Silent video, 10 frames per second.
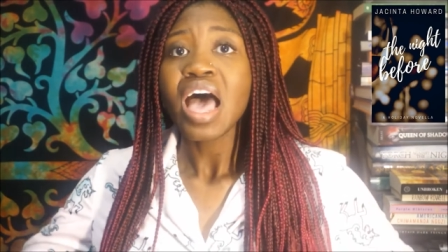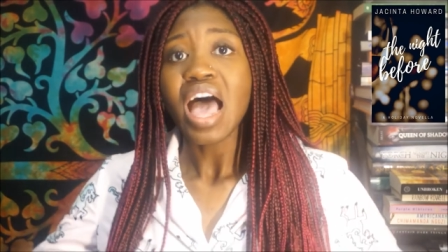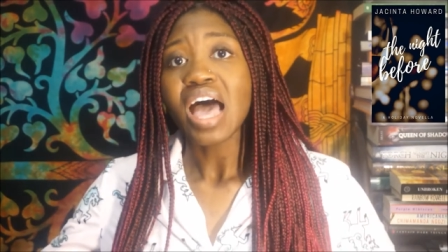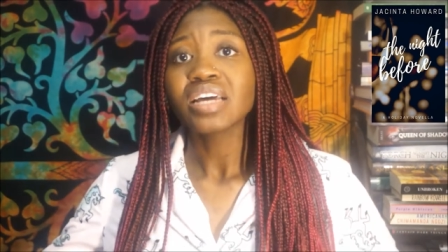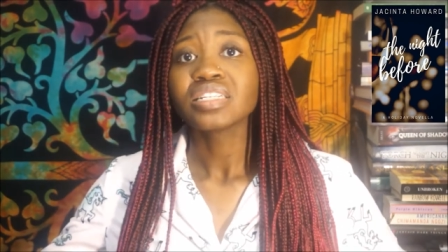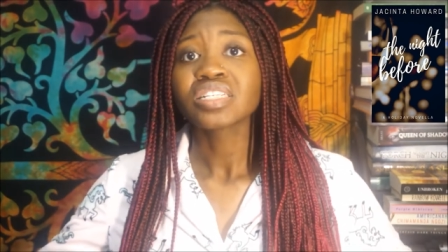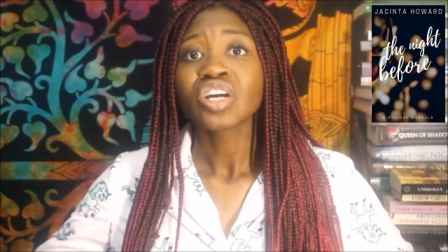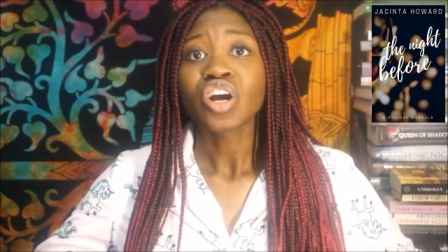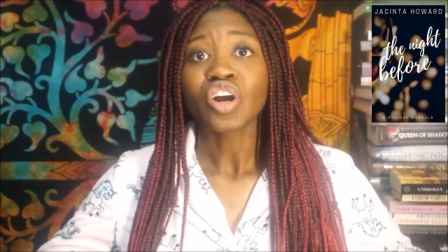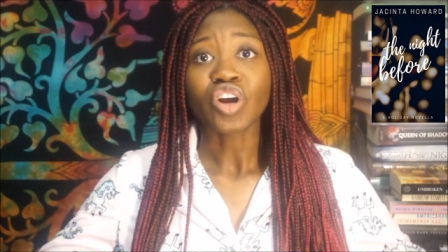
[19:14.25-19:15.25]
and
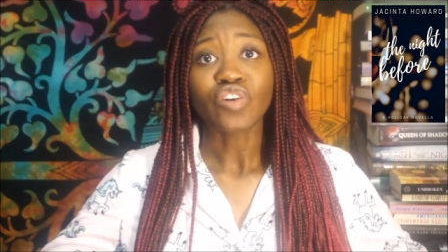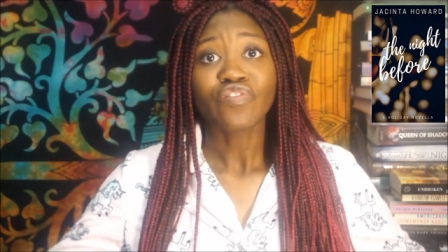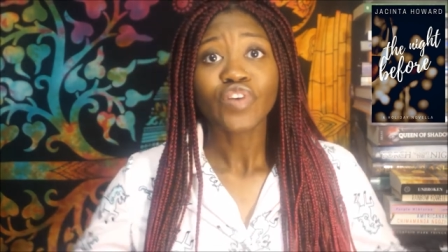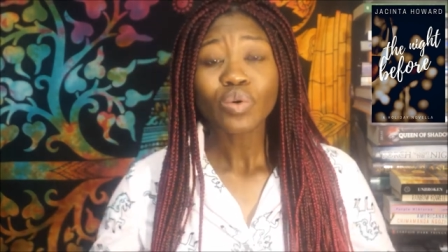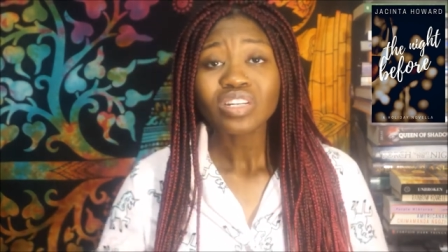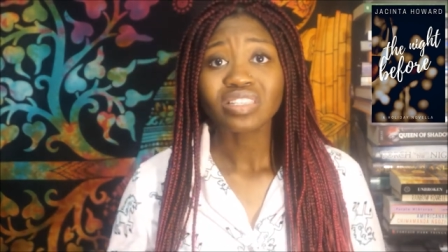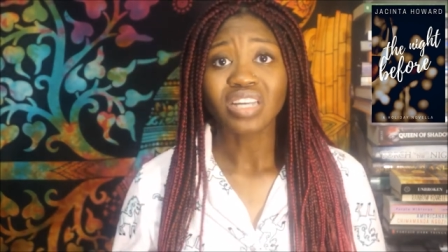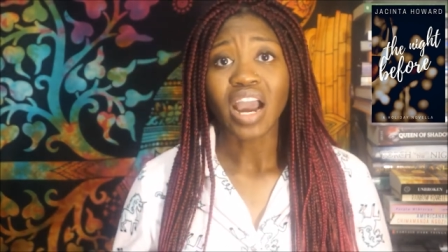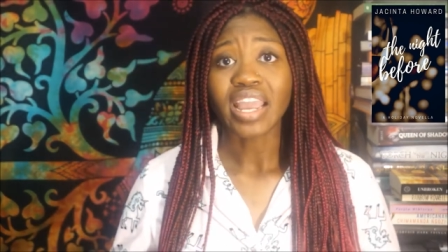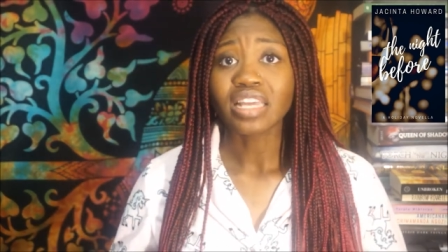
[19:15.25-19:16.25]
her phone is
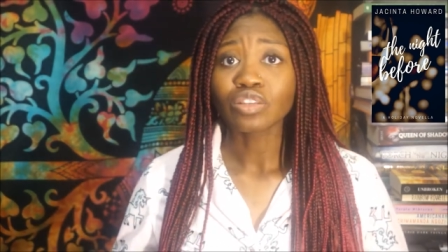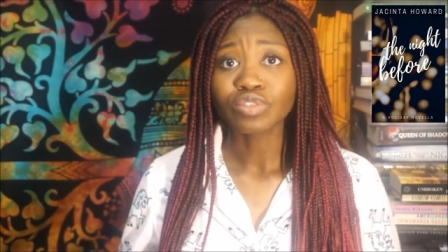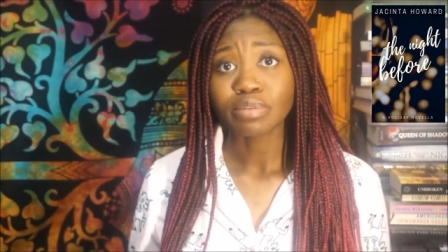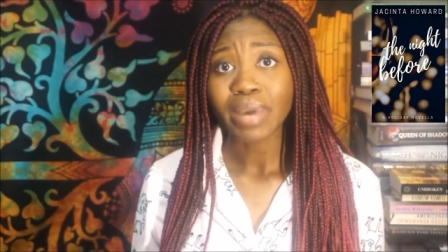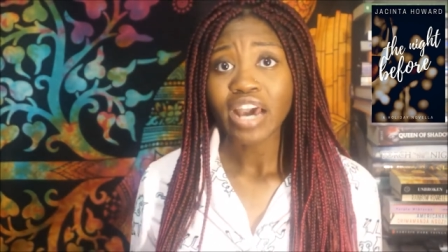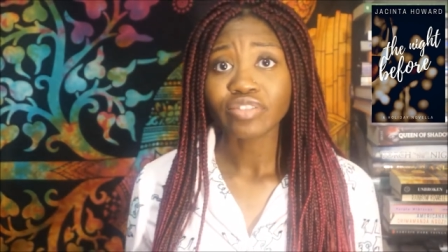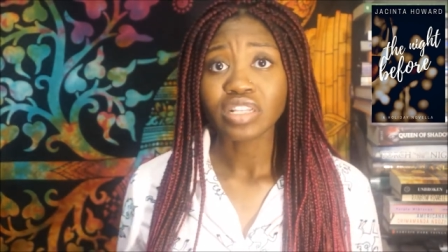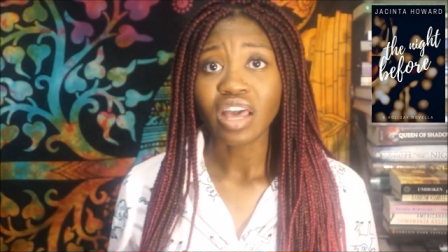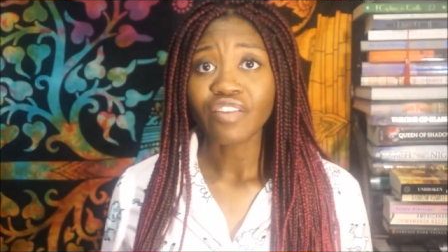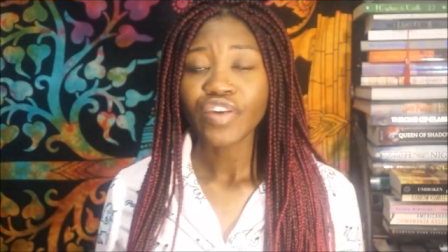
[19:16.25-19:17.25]
dying and losing battery
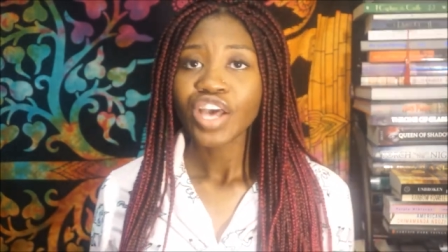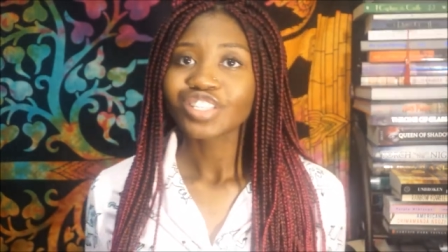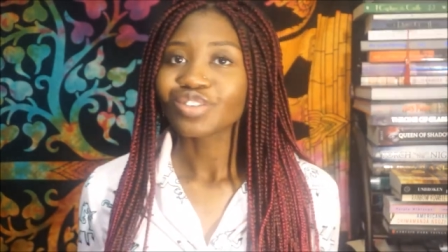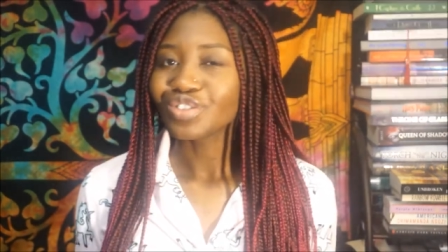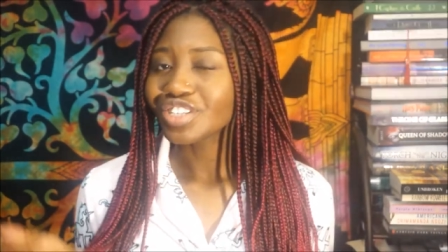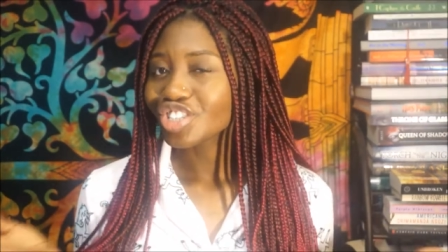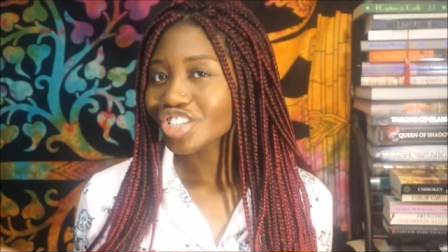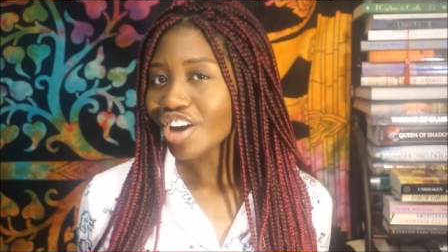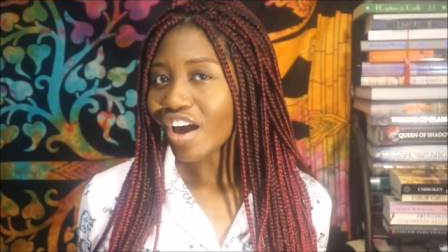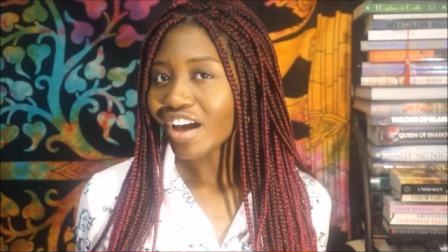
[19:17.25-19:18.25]
life. So who does she
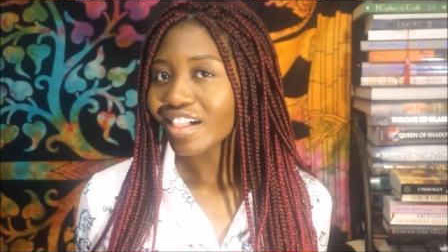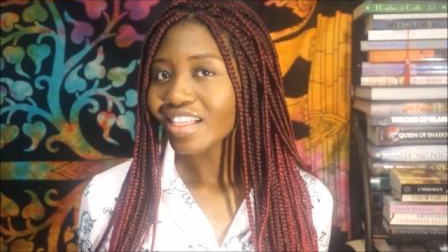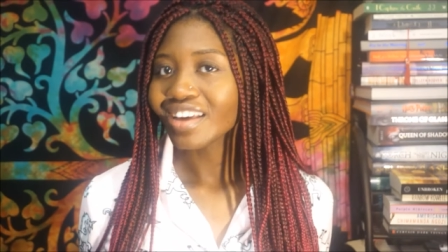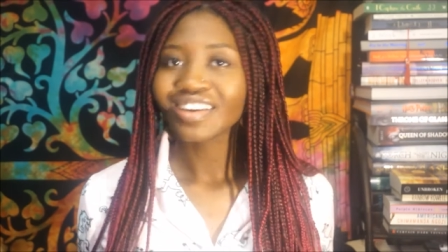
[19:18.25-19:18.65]
call?